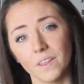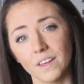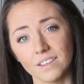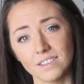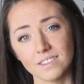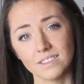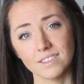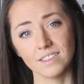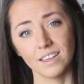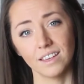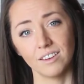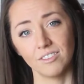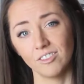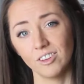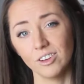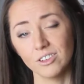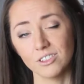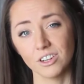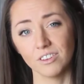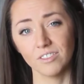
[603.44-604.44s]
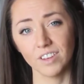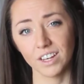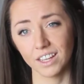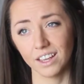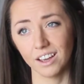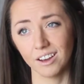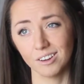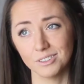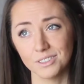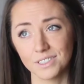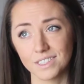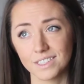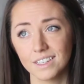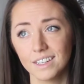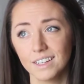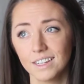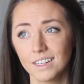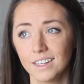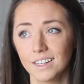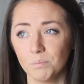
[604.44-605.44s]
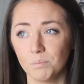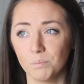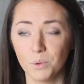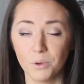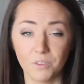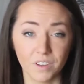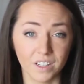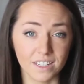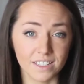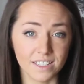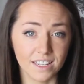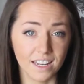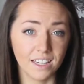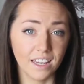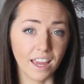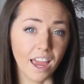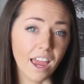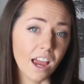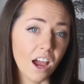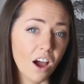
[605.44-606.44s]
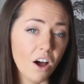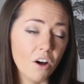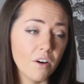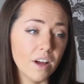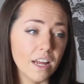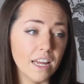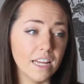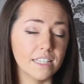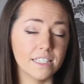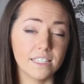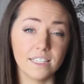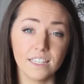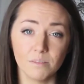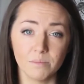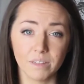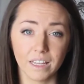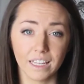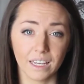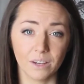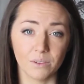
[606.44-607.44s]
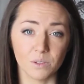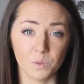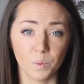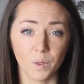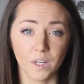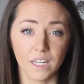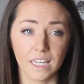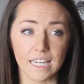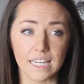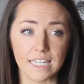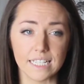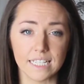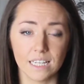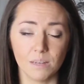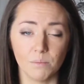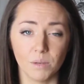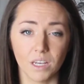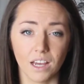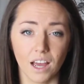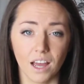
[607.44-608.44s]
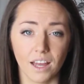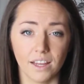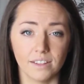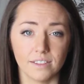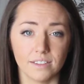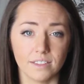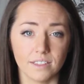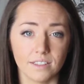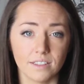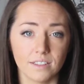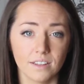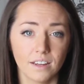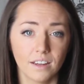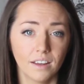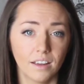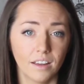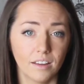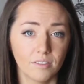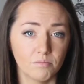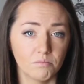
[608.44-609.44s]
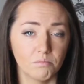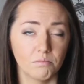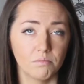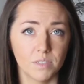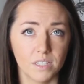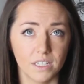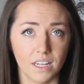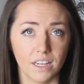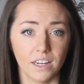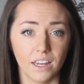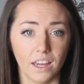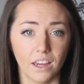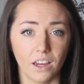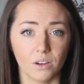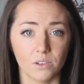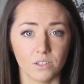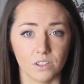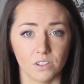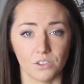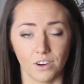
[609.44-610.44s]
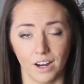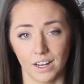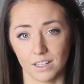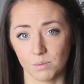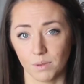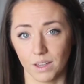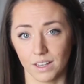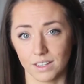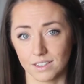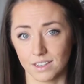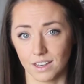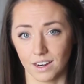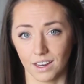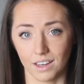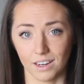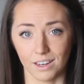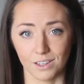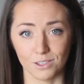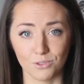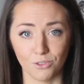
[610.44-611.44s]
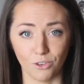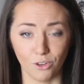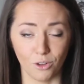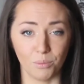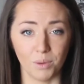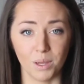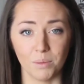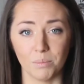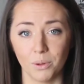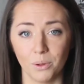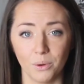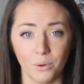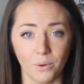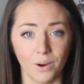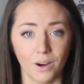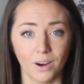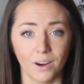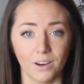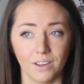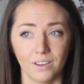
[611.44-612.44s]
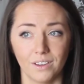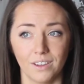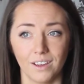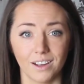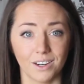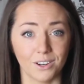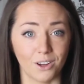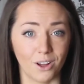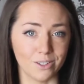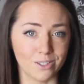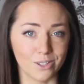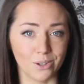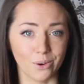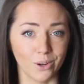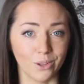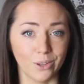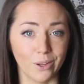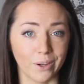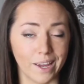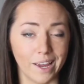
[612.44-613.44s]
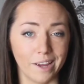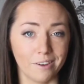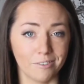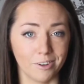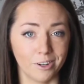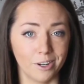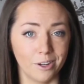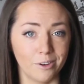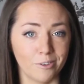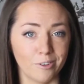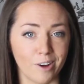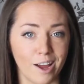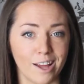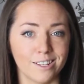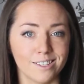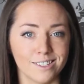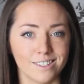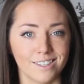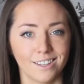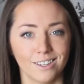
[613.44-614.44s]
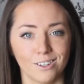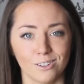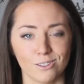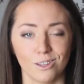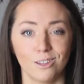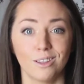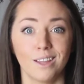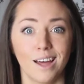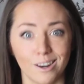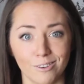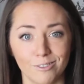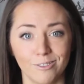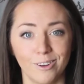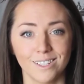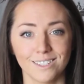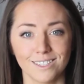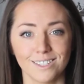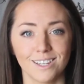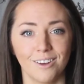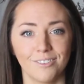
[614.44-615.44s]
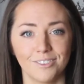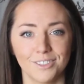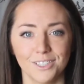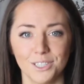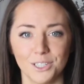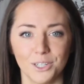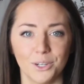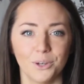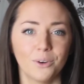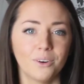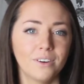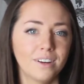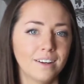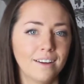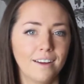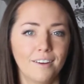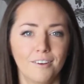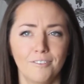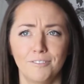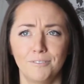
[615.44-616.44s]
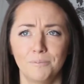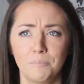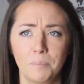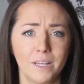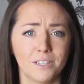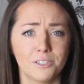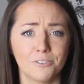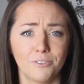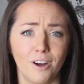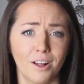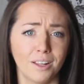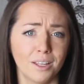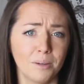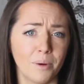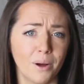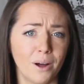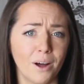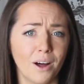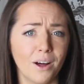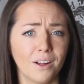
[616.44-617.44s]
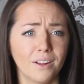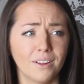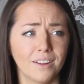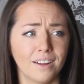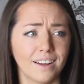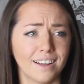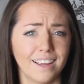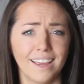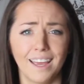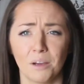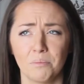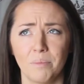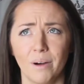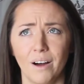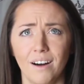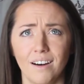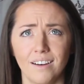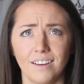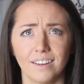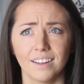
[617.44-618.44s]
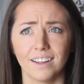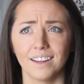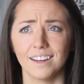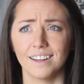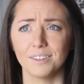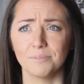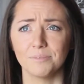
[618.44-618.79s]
this in future videos. Moving to San Diego, it seemed like it was pretty easy because San Diego is a transplant city and it's full of people who are young adults who are looking for new friends, and there's a lot of fun stuff to do. beach volleyball, kickball,